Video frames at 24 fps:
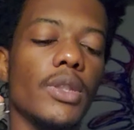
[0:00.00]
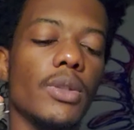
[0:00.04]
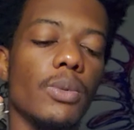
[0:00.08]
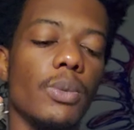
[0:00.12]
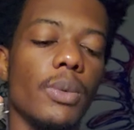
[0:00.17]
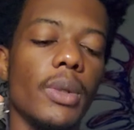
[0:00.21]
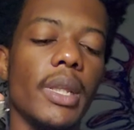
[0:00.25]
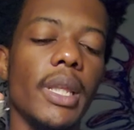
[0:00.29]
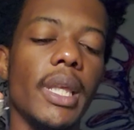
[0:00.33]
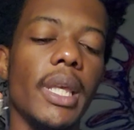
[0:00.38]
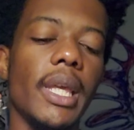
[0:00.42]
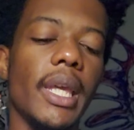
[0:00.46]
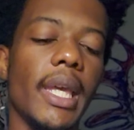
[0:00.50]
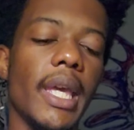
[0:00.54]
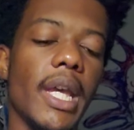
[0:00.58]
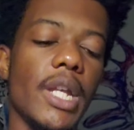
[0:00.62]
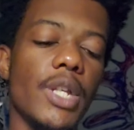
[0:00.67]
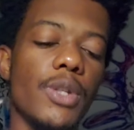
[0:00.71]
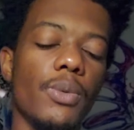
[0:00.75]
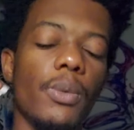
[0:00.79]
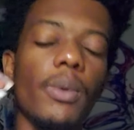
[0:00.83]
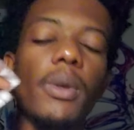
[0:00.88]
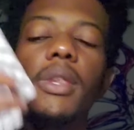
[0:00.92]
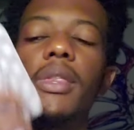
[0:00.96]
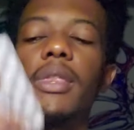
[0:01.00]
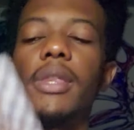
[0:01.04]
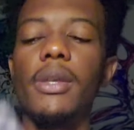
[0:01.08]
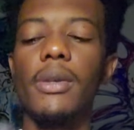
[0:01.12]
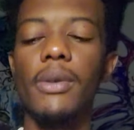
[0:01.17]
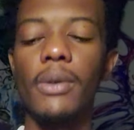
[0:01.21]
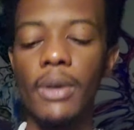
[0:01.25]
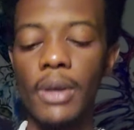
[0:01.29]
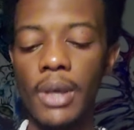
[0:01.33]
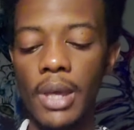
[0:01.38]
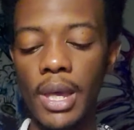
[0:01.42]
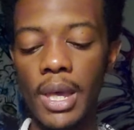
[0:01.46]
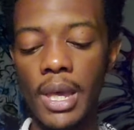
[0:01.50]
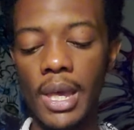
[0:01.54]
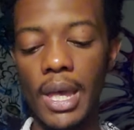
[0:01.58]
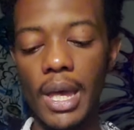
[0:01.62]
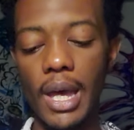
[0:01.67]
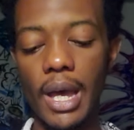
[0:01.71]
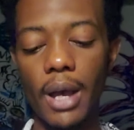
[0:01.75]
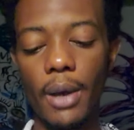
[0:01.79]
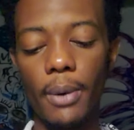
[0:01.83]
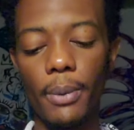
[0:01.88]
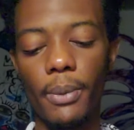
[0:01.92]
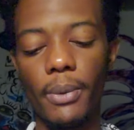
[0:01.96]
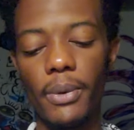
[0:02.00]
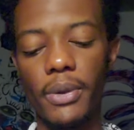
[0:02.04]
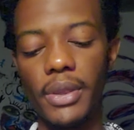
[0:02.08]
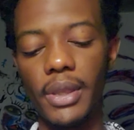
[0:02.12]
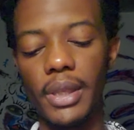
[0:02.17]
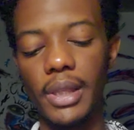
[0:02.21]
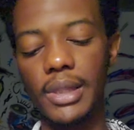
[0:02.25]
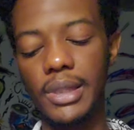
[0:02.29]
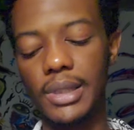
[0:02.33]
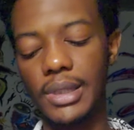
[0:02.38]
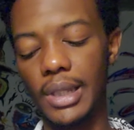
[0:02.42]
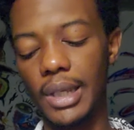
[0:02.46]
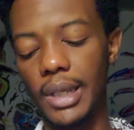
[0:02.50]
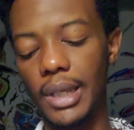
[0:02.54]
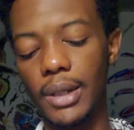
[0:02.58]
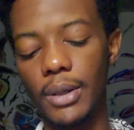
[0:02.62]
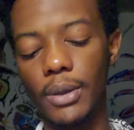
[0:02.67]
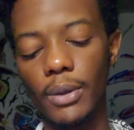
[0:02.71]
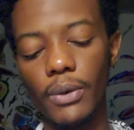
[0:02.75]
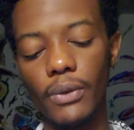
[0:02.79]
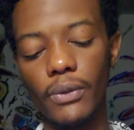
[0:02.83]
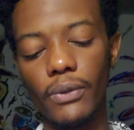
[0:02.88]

to really engage with you. With the Ten